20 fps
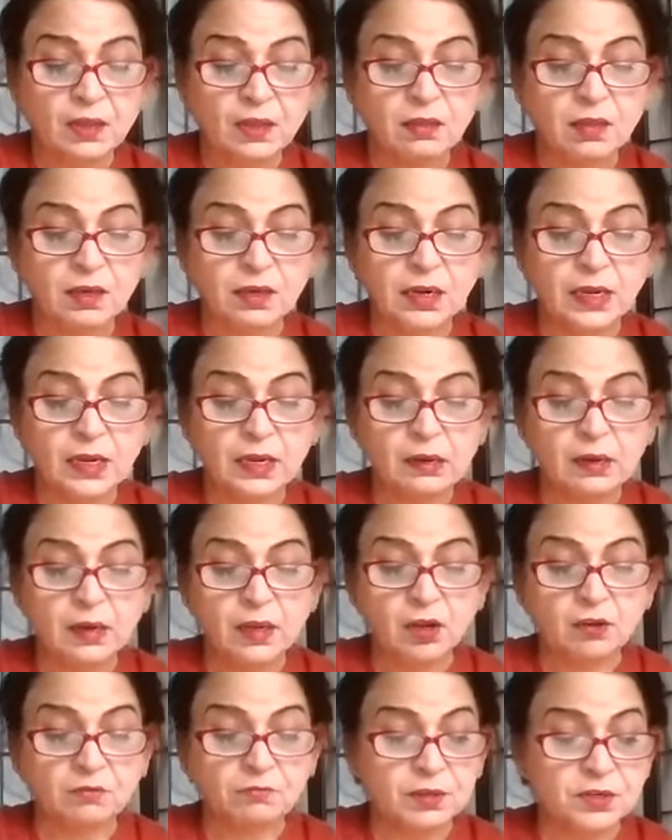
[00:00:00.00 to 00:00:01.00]
the
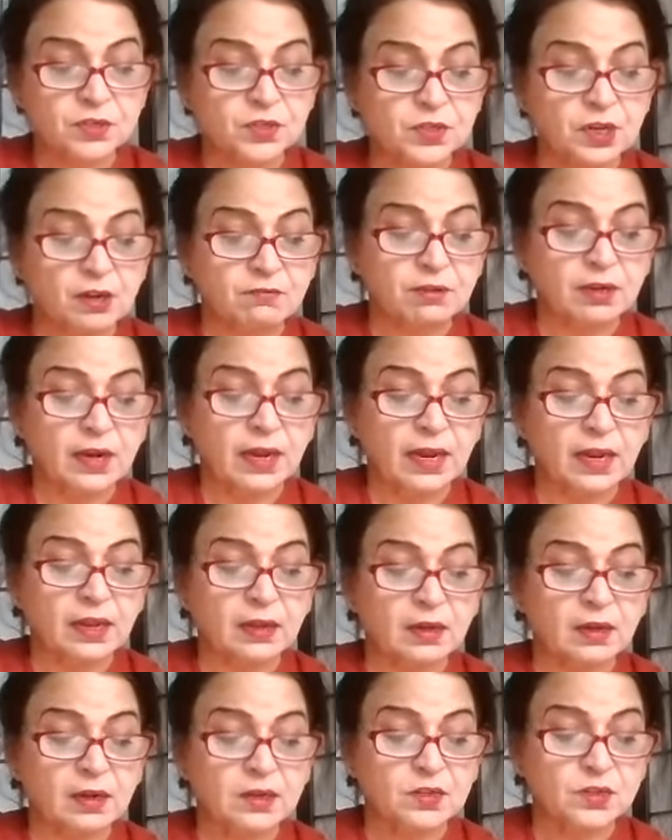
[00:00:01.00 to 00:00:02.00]
tinkling of their silver
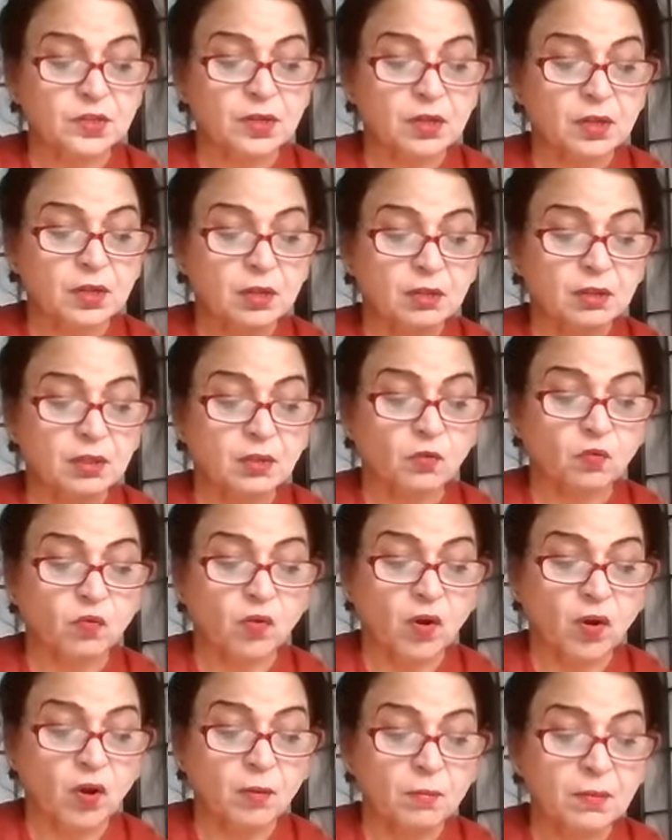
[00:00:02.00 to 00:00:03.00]
anklets, the
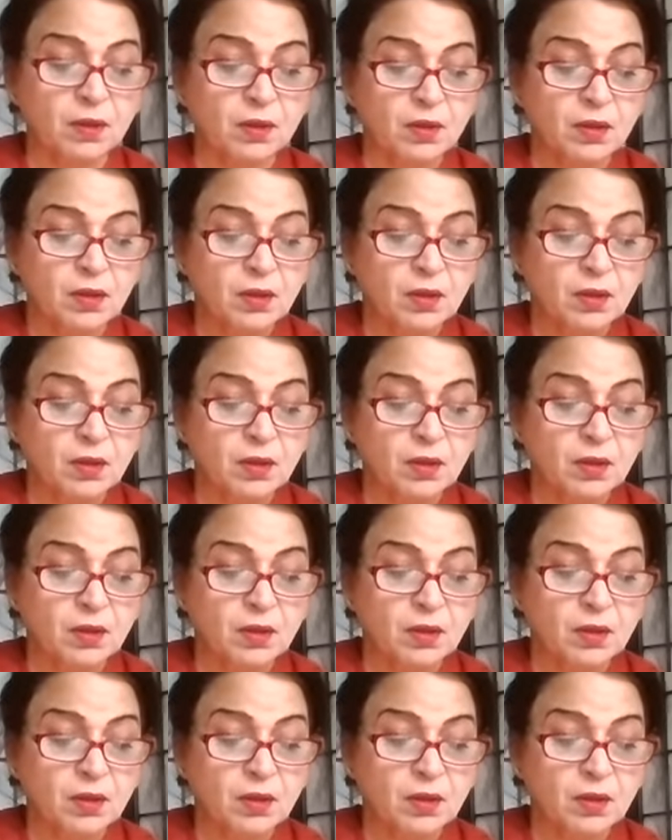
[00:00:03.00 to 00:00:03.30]
warm,